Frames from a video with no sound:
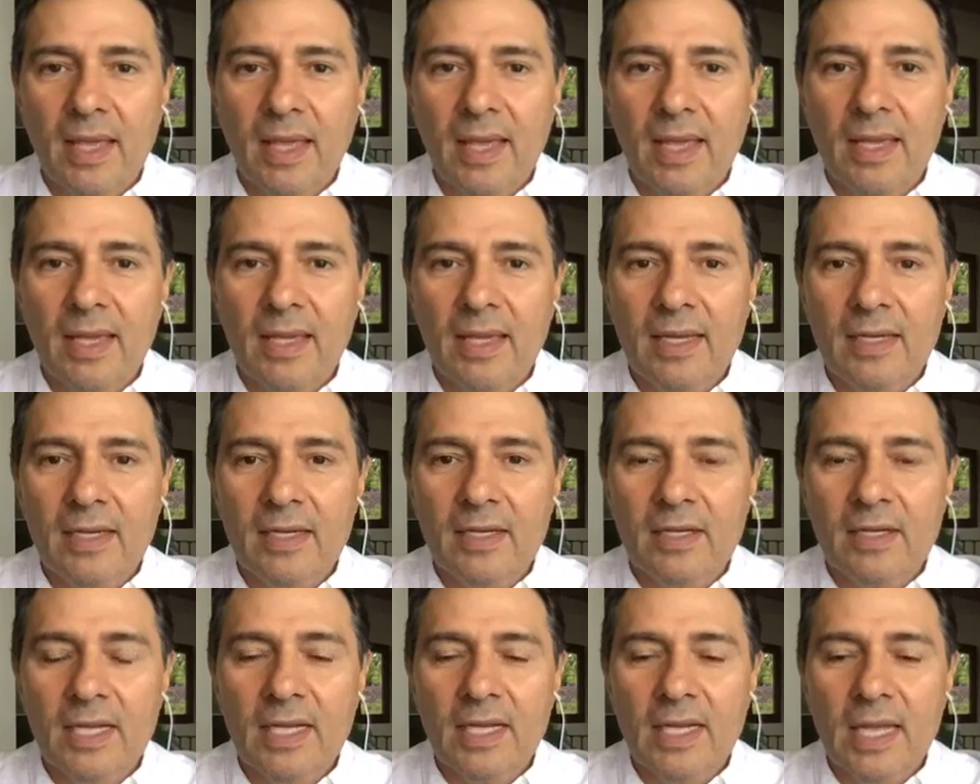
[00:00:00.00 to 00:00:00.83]

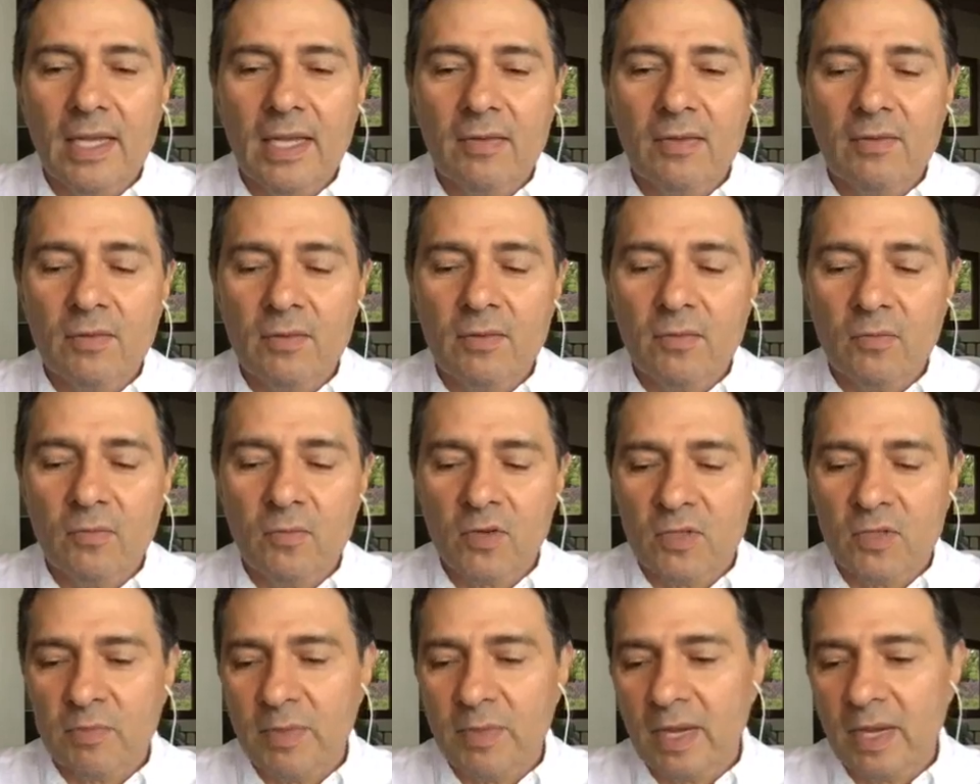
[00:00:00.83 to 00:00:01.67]
in
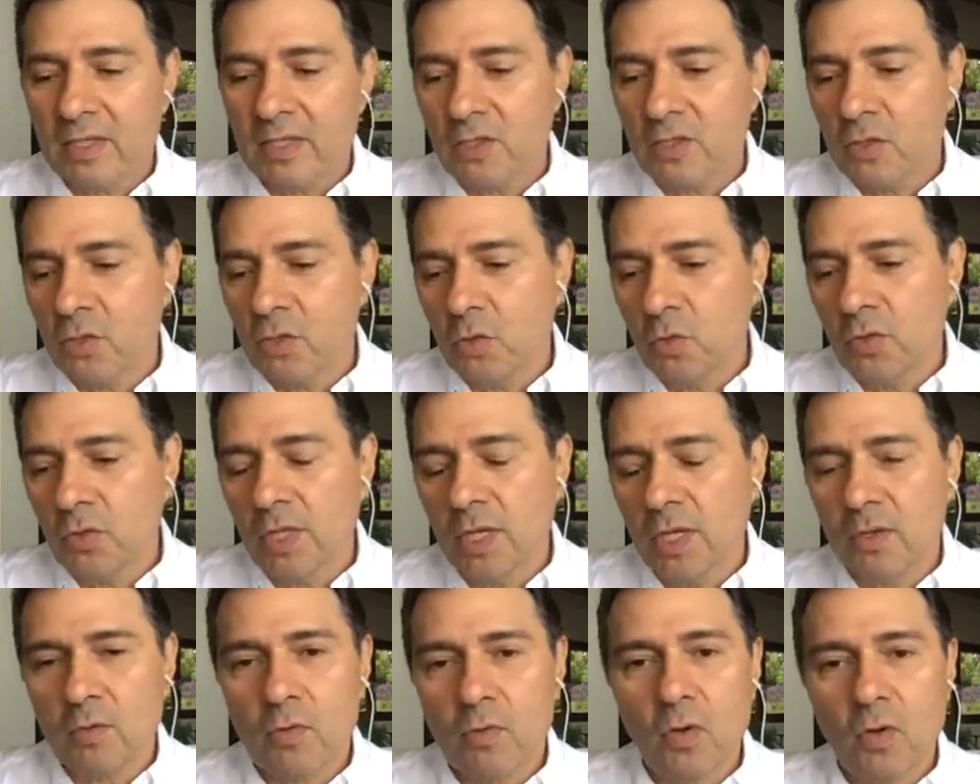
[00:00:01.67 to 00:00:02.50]
respect to
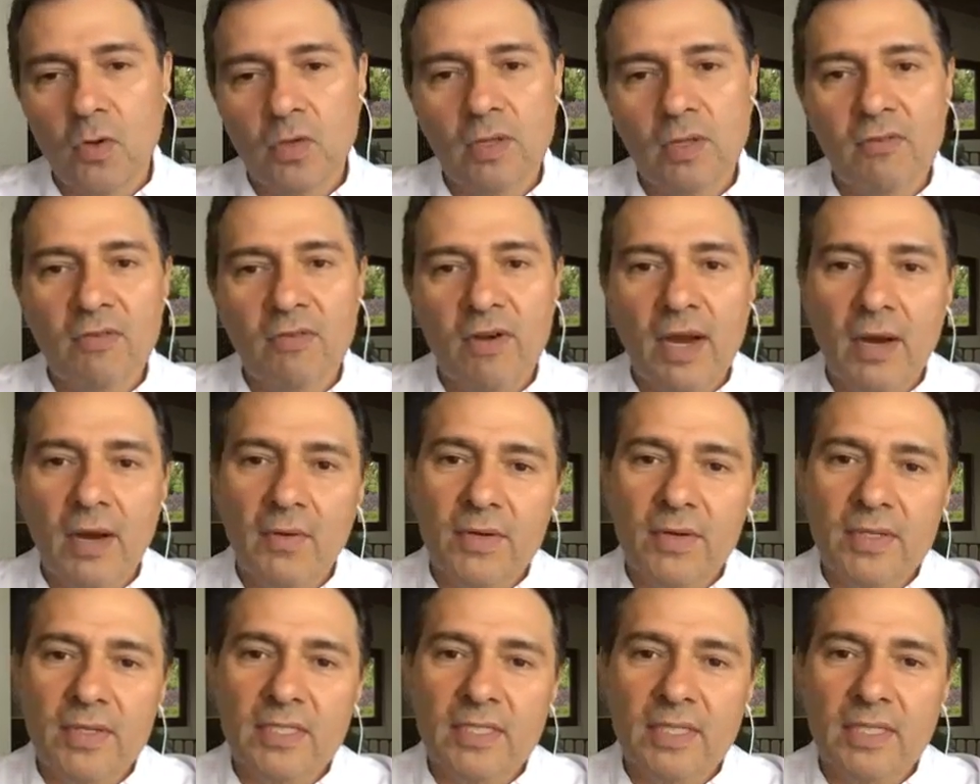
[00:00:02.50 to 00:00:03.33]
the
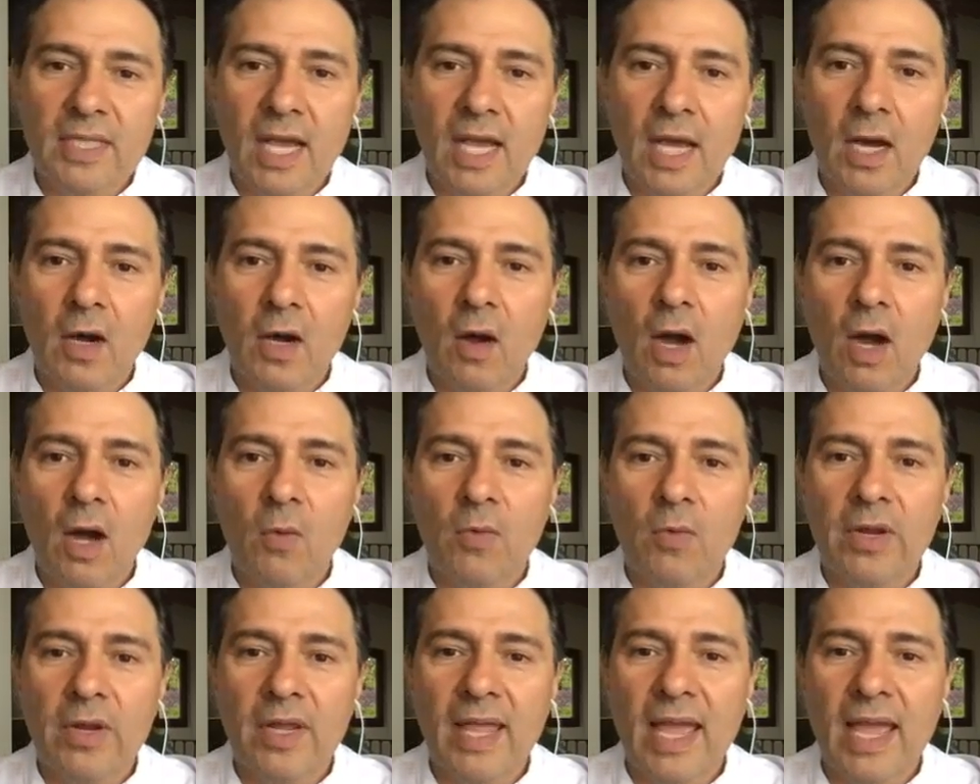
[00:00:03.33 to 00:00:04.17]
coronavirus and how are
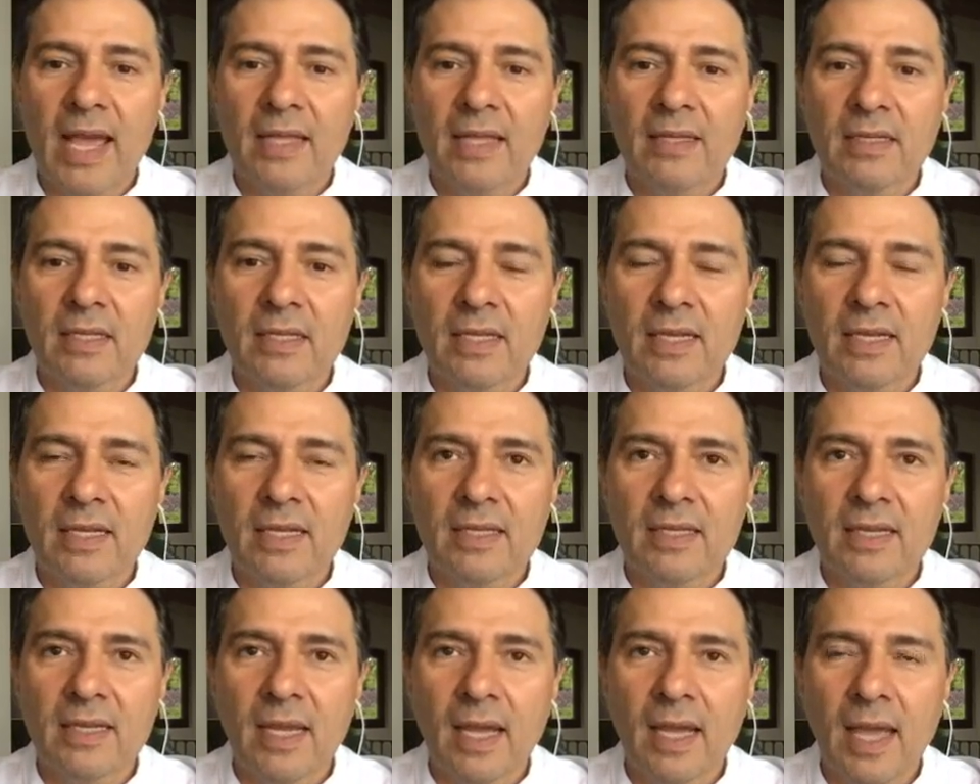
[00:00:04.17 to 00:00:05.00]
we
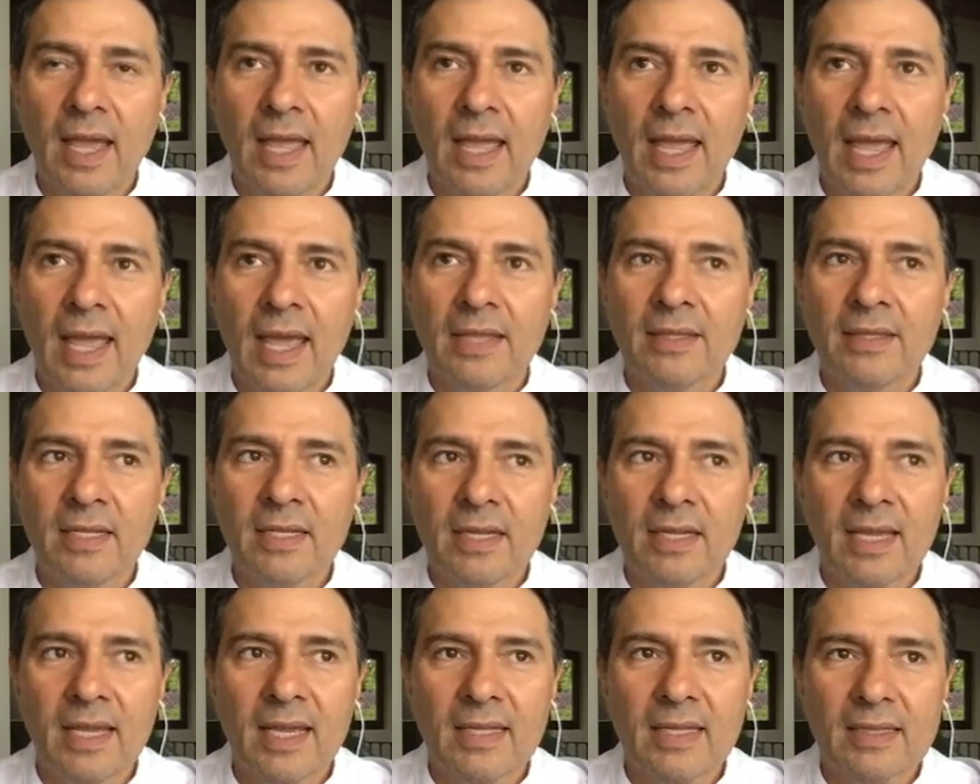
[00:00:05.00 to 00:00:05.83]

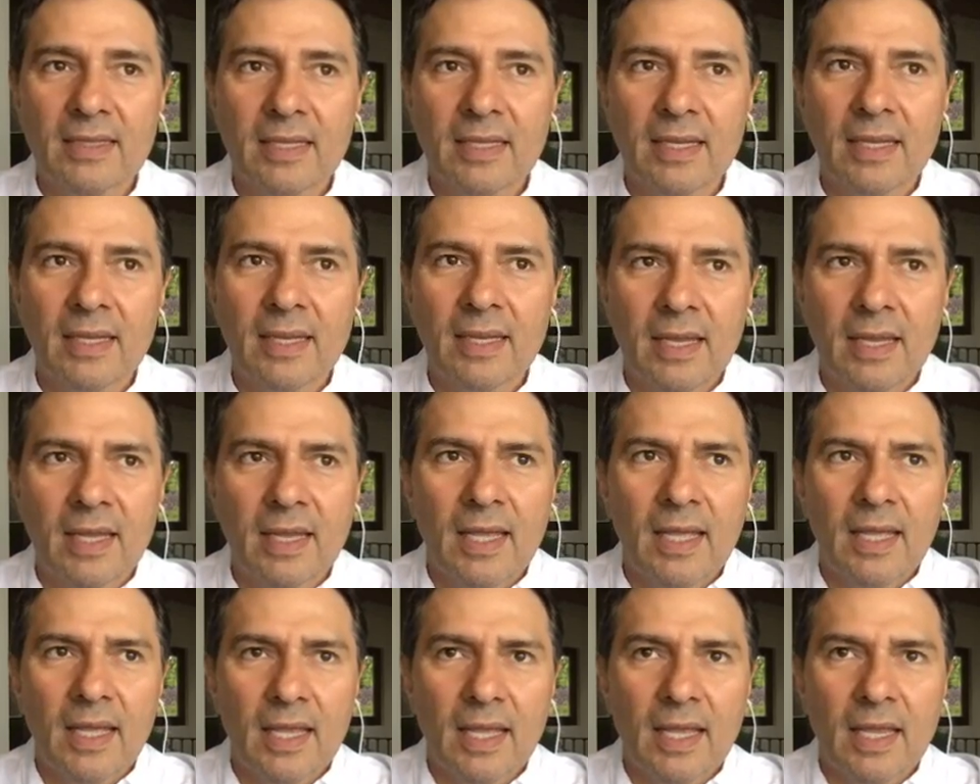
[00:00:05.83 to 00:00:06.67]
handling it
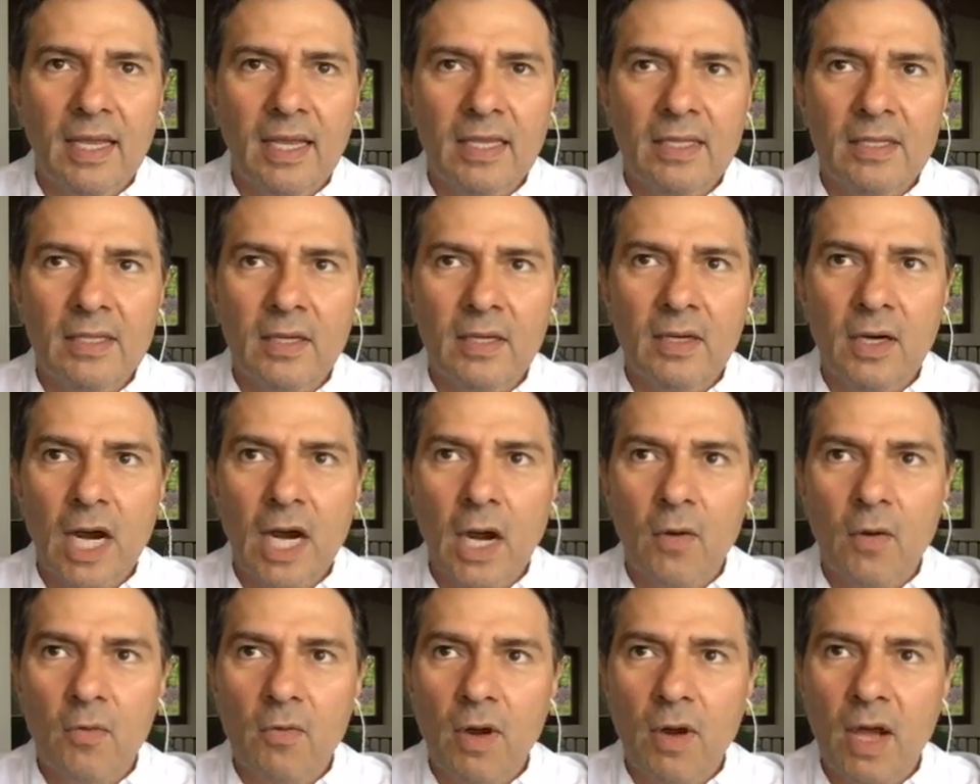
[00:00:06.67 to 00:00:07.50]
in
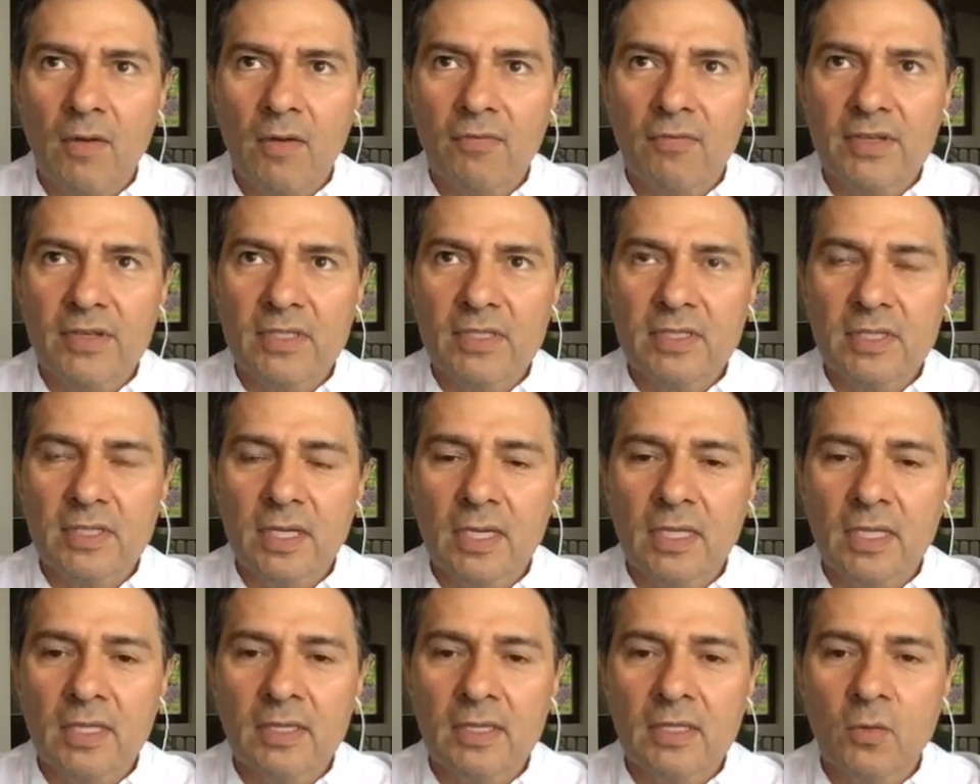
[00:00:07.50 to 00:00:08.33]
our office
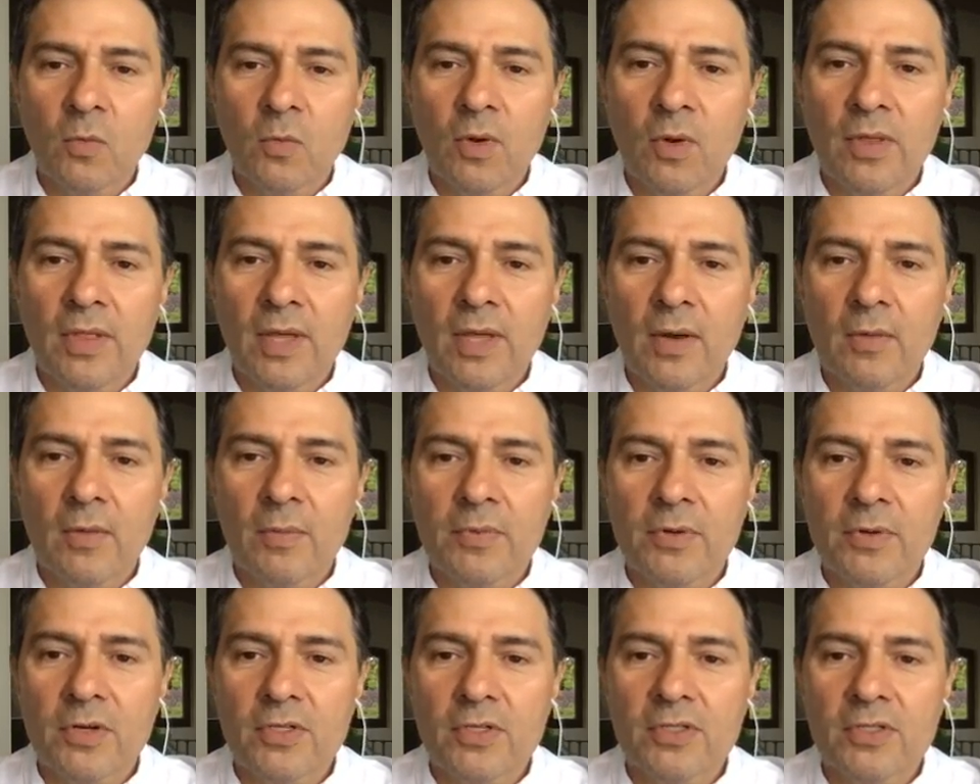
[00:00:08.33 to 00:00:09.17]
and with our
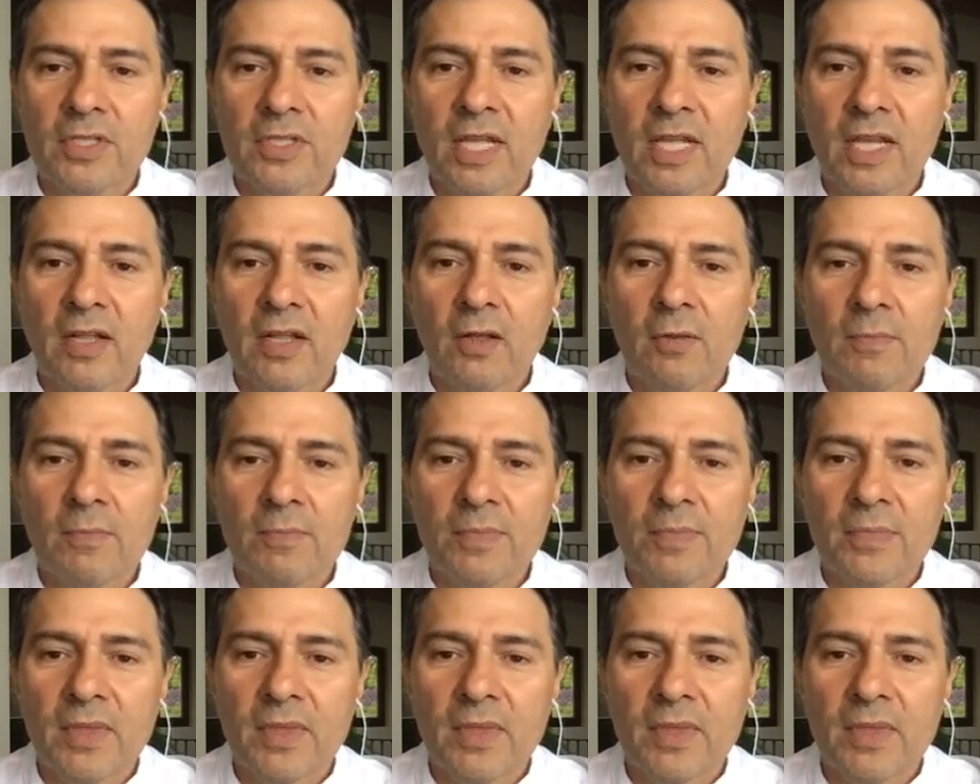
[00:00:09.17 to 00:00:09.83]
personnel.